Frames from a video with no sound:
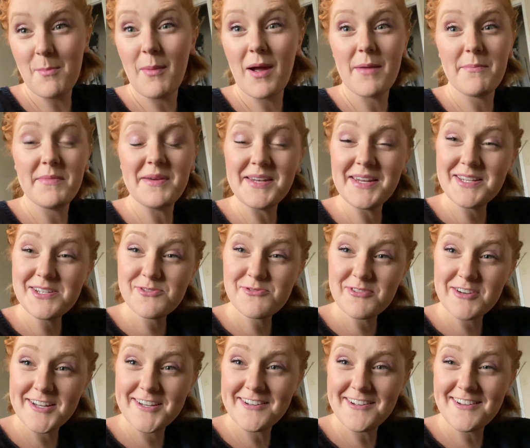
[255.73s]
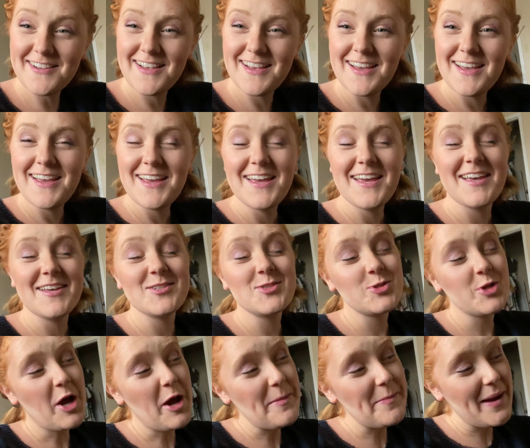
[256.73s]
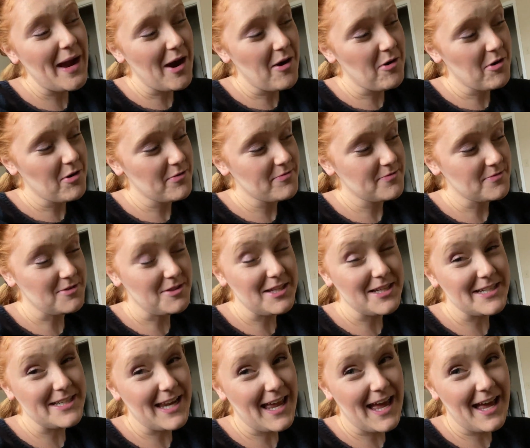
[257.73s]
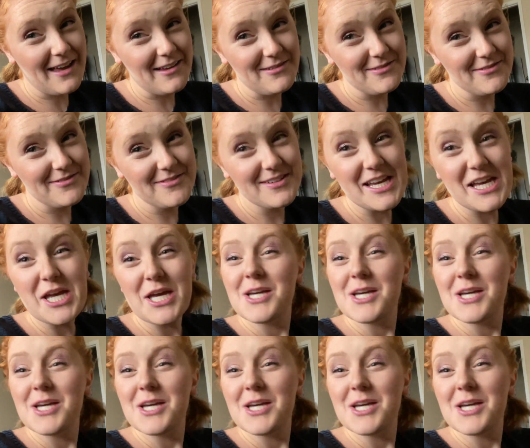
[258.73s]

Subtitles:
my mini drill is not powerful enough